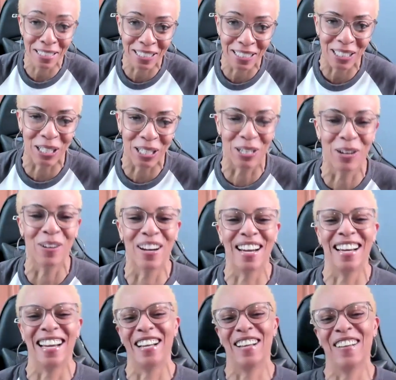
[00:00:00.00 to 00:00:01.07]
Instagram.
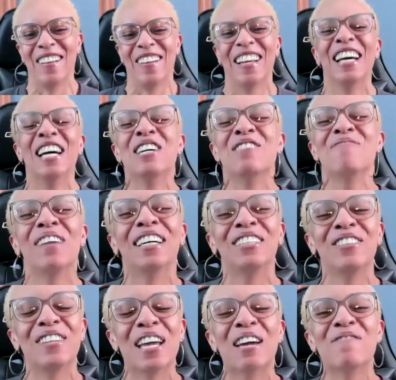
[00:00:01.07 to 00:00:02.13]
but
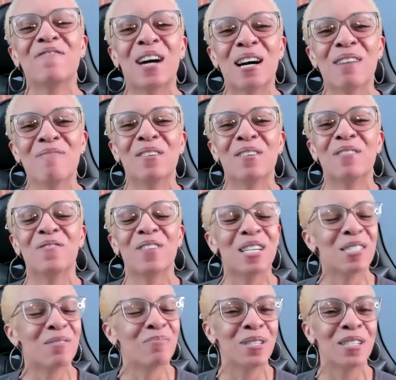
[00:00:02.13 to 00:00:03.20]
you can find me on
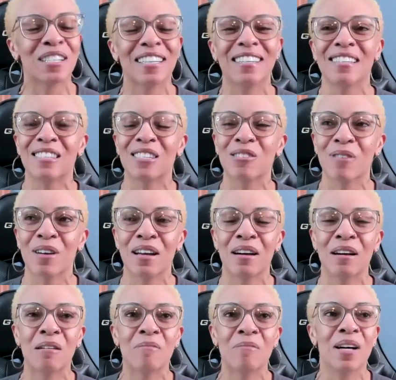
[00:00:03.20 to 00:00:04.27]
Facebook,
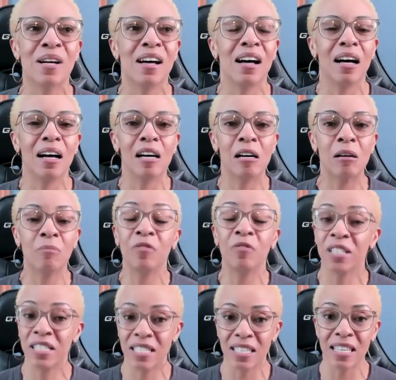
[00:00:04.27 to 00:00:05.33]
Instagram. Um,
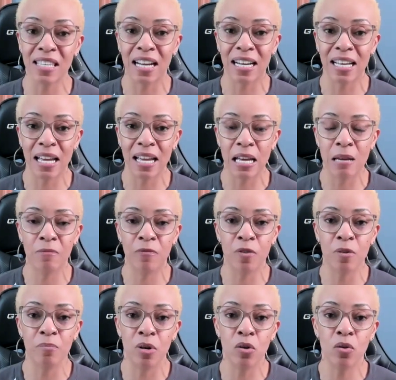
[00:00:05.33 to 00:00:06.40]
fitness is not a game
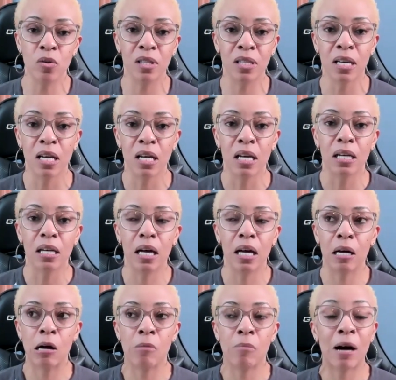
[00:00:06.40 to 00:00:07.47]
for both.
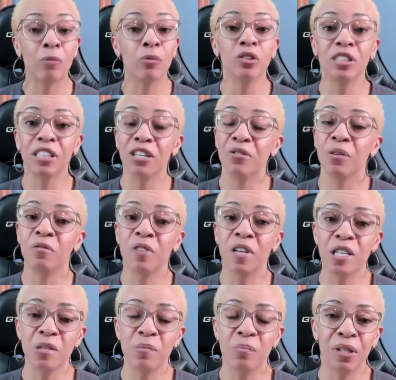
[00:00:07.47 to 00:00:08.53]
Um, I will tell you on
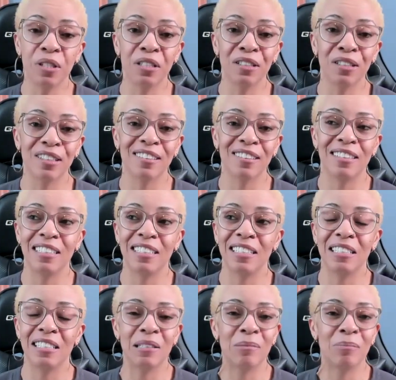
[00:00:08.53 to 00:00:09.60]
Facebook,
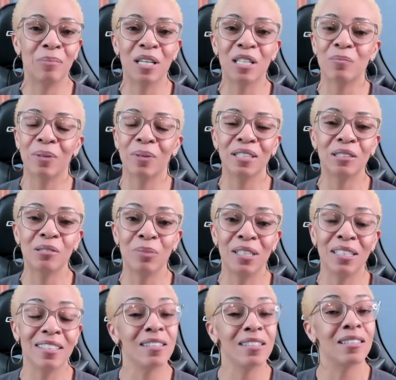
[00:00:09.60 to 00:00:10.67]
the best place to be
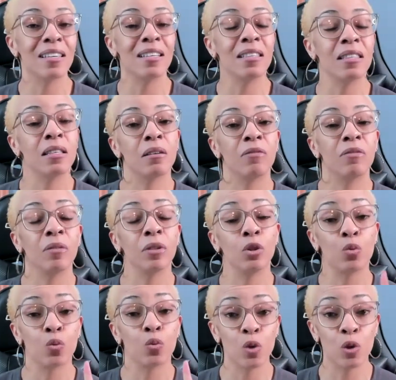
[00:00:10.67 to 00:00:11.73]
is in the
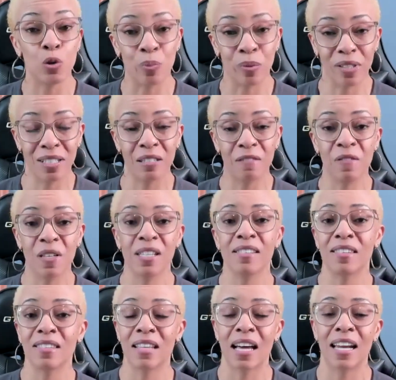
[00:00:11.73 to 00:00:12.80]
group, in the
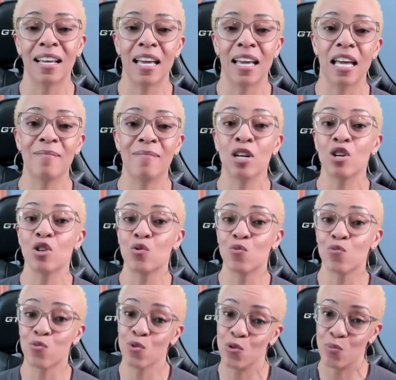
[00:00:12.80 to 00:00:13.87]
Fitness is Not a Game
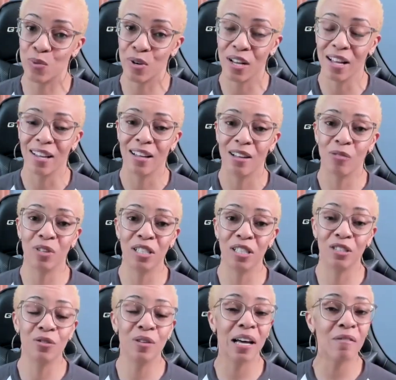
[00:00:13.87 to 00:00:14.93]
group. We
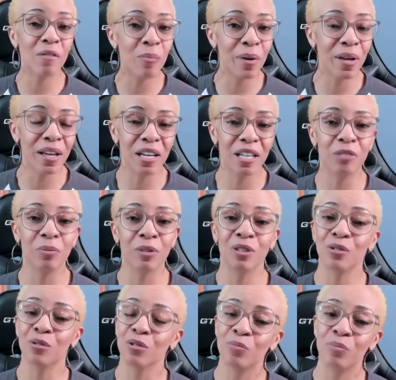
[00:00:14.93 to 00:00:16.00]
Perfect. do have a page, but the
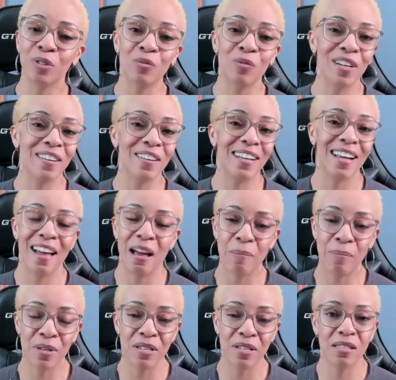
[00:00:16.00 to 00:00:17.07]
group is where it
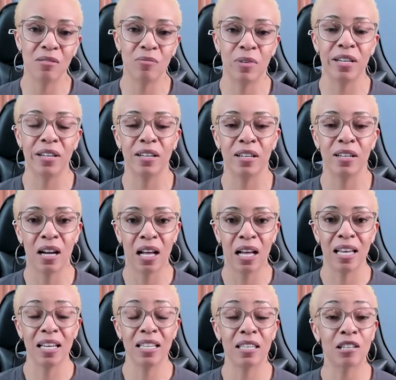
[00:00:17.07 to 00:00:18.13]
happens, where
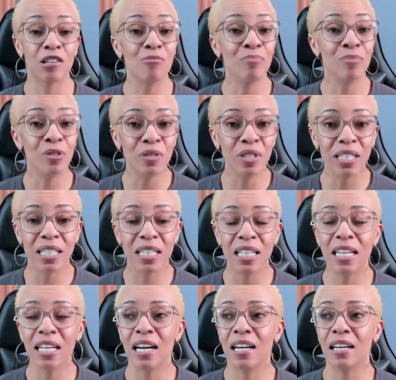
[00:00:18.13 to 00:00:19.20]
it's a
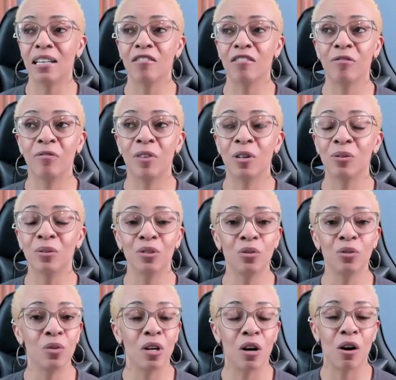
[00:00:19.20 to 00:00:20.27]
community of mm-hmm. folks
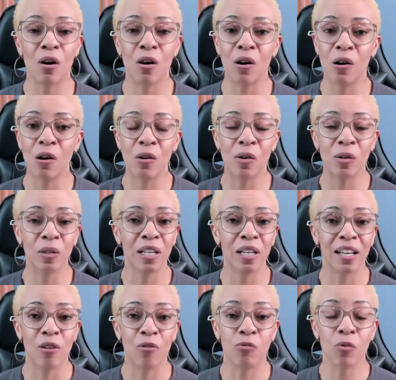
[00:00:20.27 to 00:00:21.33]
who are all
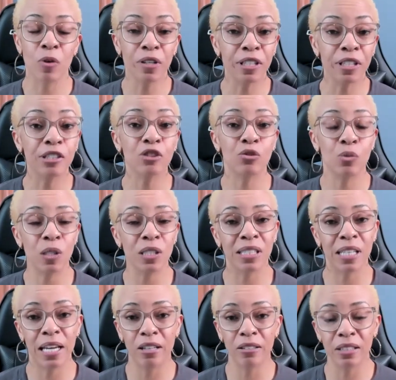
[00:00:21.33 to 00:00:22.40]
working towards
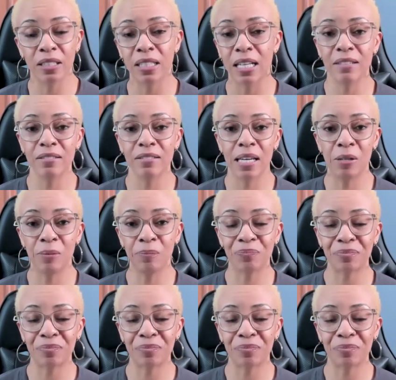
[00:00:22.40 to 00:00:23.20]
a healthier lifestyle.